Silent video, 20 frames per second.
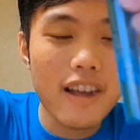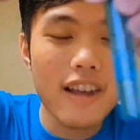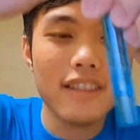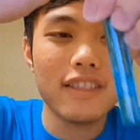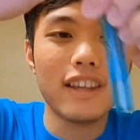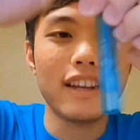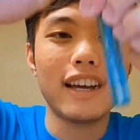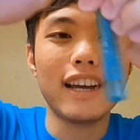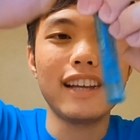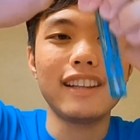
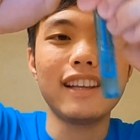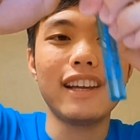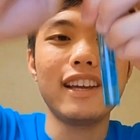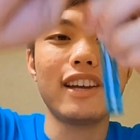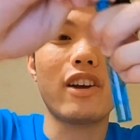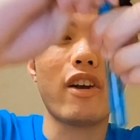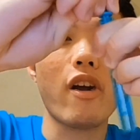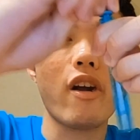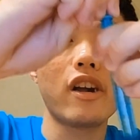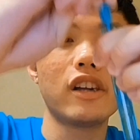And then
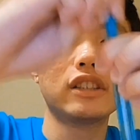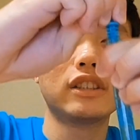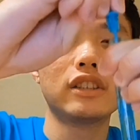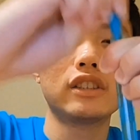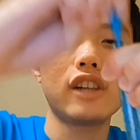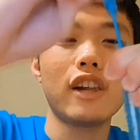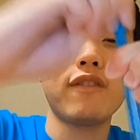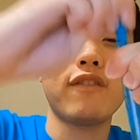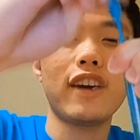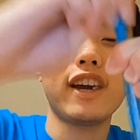
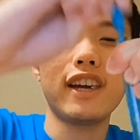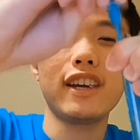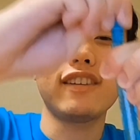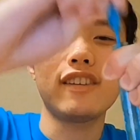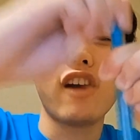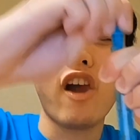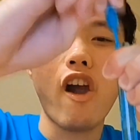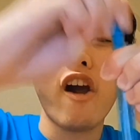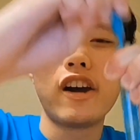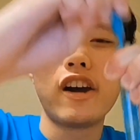if I